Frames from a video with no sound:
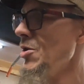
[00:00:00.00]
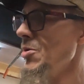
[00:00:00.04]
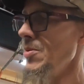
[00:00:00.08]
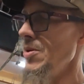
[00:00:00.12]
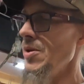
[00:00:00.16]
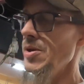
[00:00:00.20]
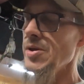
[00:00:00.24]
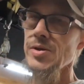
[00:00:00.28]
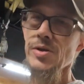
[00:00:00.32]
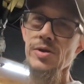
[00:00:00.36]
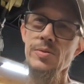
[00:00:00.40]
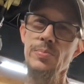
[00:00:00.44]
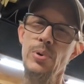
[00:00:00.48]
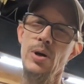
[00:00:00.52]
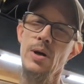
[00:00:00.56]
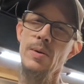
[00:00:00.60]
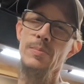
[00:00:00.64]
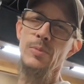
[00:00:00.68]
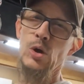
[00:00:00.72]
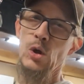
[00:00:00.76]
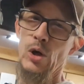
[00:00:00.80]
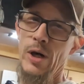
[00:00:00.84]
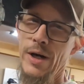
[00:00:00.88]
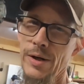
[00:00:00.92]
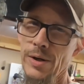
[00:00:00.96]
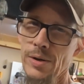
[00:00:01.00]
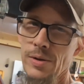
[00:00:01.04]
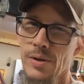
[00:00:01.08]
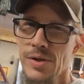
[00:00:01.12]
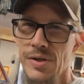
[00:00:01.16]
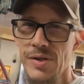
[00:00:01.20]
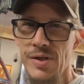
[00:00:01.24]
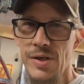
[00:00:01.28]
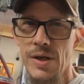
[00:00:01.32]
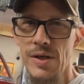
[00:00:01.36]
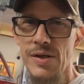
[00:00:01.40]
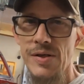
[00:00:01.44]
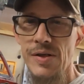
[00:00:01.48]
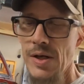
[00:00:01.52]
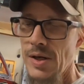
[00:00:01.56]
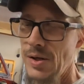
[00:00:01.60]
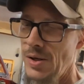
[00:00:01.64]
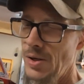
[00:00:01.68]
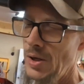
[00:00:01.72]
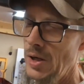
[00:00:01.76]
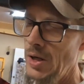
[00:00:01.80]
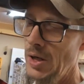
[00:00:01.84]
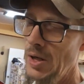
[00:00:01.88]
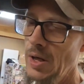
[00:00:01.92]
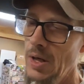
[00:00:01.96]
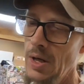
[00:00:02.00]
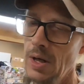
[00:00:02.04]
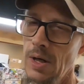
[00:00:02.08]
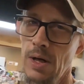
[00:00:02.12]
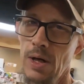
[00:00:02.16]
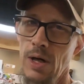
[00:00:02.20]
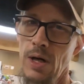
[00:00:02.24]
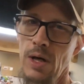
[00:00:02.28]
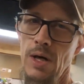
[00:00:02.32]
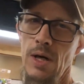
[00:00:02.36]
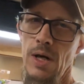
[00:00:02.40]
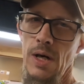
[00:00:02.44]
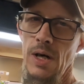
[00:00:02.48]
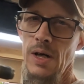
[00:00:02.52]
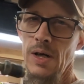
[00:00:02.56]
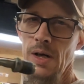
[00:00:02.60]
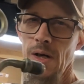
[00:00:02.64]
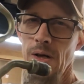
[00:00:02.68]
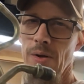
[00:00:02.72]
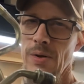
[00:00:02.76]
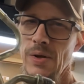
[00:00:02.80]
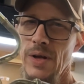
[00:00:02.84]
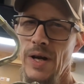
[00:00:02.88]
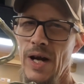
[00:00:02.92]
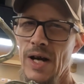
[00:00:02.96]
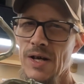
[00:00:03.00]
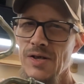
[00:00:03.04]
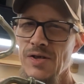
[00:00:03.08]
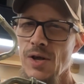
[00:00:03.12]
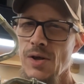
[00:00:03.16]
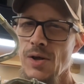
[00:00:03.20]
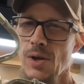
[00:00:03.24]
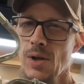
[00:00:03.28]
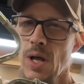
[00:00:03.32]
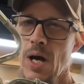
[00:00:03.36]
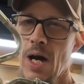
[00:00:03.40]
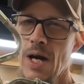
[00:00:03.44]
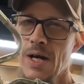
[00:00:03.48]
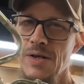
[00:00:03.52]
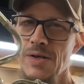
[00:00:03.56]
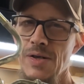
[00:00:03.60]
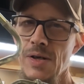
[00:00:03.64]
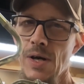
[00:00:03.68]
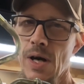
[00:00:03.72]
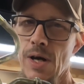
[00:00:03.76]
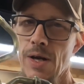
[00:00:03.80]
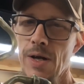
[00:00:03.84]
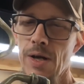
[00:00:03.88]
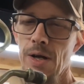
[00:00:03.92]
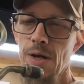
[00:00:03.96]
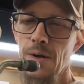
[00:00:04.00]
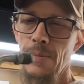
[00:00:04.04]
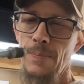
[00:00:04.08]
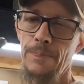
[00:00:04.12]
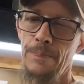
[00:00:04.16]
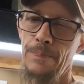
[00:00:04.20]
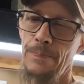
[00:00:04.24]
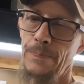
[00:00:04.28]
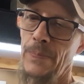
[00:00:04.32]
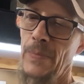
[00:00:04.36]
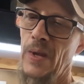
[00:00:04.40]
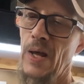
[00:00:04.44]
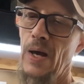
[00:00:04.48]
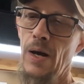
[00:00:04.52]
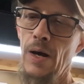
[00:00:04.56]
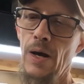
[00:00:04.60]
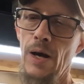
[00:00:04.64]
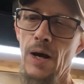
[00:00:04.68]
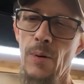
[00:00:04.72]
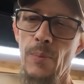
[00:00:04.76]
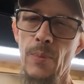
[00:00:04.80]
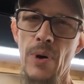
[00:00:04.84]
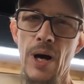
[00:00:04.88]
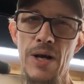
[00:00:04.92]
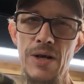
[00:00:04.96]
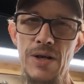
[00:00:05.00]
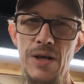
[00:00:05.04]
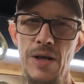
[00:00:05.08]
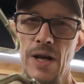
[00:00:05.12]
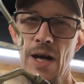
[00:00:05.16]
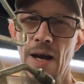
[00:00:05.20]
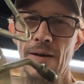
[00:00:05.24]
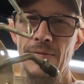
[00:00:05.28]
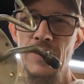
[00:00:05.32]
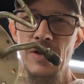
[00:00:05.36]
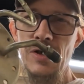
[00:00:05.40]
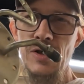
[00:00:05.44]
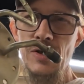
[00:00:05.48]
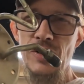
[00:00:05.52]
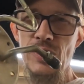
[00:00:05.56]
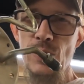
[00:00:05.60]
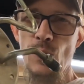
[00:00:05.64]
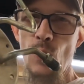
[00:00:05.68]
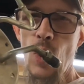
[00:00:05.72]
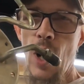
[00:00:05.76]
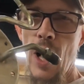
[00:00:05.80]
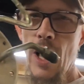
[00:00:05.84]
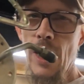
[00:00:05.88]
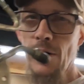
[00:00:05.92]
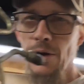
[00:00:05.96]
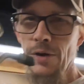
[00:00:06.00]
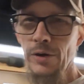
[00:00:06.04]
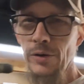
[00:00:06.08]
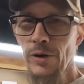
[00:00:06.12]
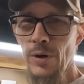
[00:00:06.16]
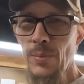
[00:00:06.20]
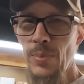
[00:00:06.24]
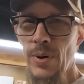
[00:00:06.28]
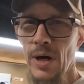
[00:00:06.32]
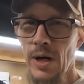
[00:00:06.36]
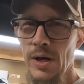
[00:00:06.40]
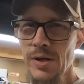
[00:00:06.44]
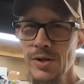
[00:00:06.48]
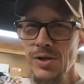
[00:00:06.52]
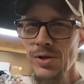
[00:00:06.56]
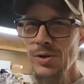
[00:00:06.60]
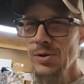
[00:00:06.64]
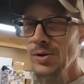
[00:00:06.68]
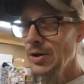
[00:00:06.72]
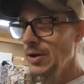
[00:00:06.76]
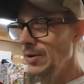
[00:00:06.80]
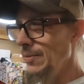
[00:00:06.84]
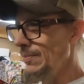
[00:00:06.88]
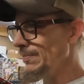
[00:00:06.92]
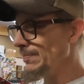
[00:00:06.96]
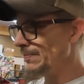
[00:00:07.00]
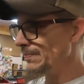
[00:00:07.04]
me, this is a pump cradle, it's not a sender, that has all the lines on it. I did have to do some wiring repair to it.